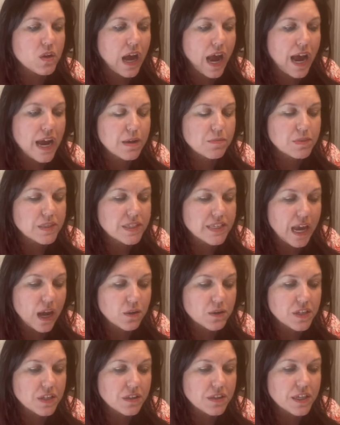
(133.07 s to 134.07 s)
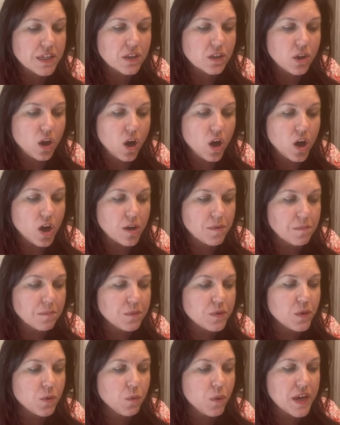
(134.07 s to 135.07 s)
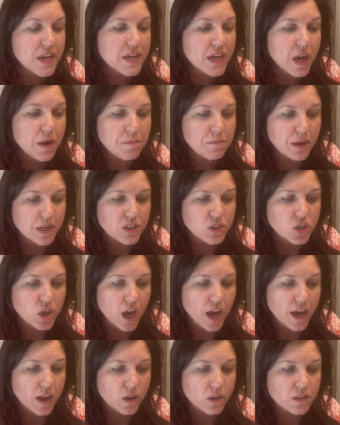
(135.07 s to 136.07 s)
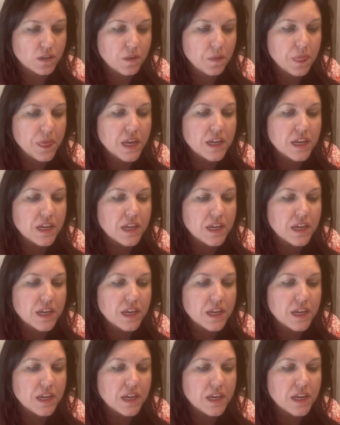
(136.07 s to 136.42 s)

I am sounding the alarm. Wake up, my child.